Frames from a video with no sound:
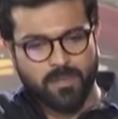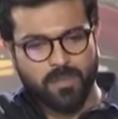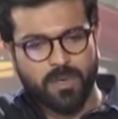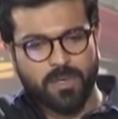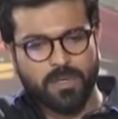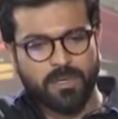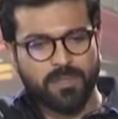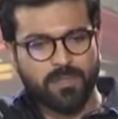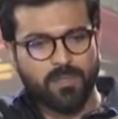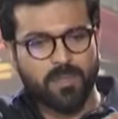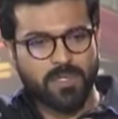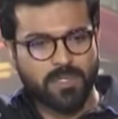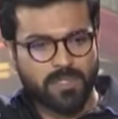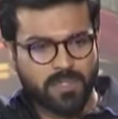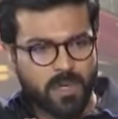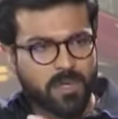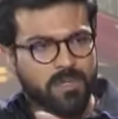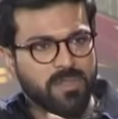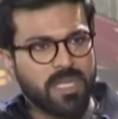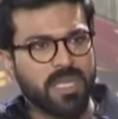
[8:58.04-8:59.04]
what
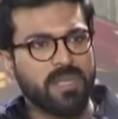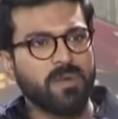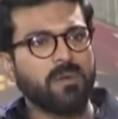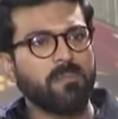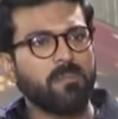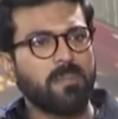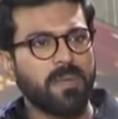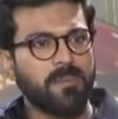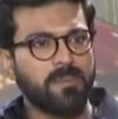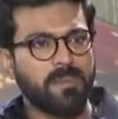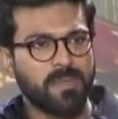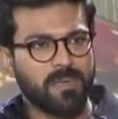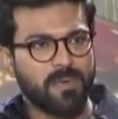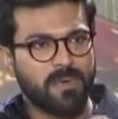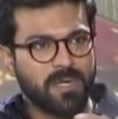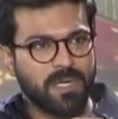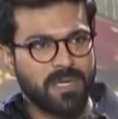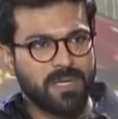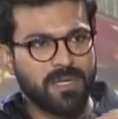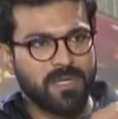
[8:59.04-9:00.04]
is not there on paper
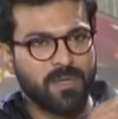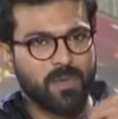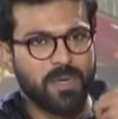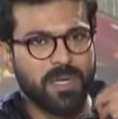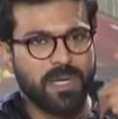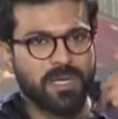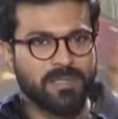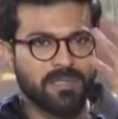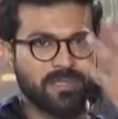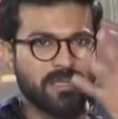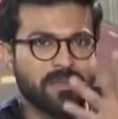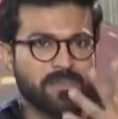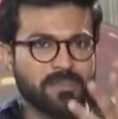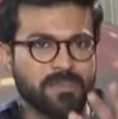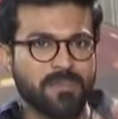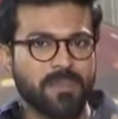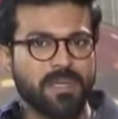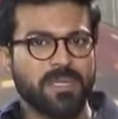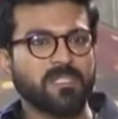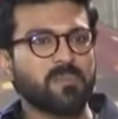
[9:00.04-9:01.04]
kuda you get some
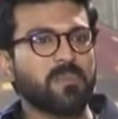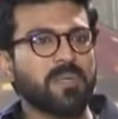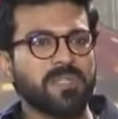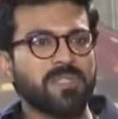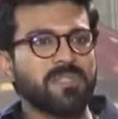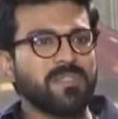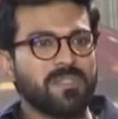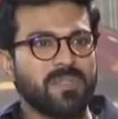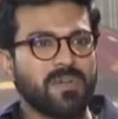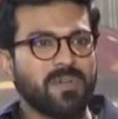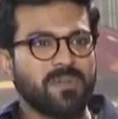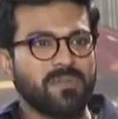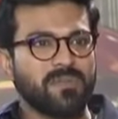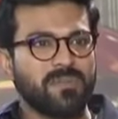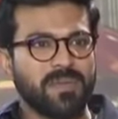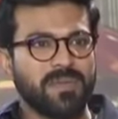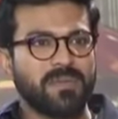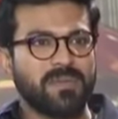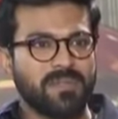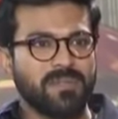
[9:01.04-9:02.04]
expressions out of
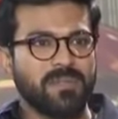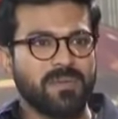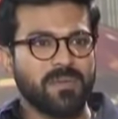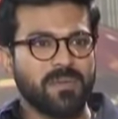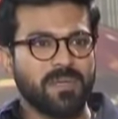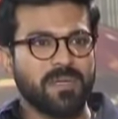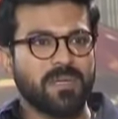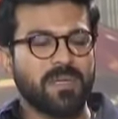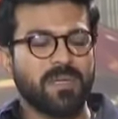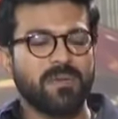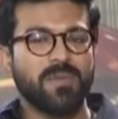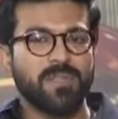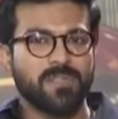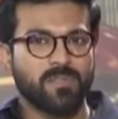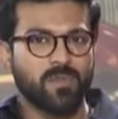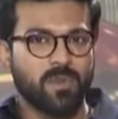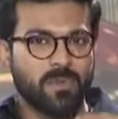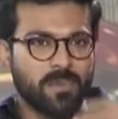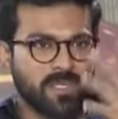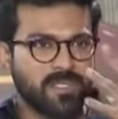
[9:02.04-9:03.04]
it. So you can convey
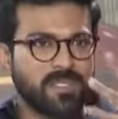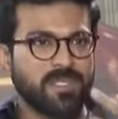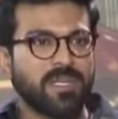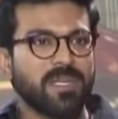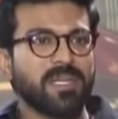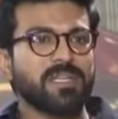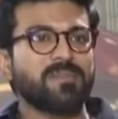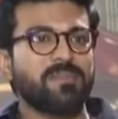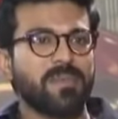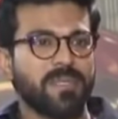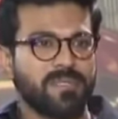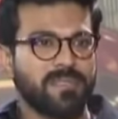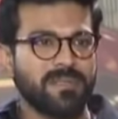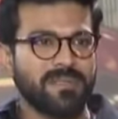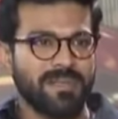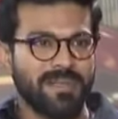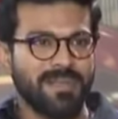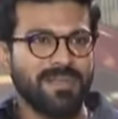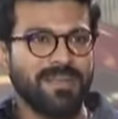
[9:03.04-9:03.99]
so much in an expression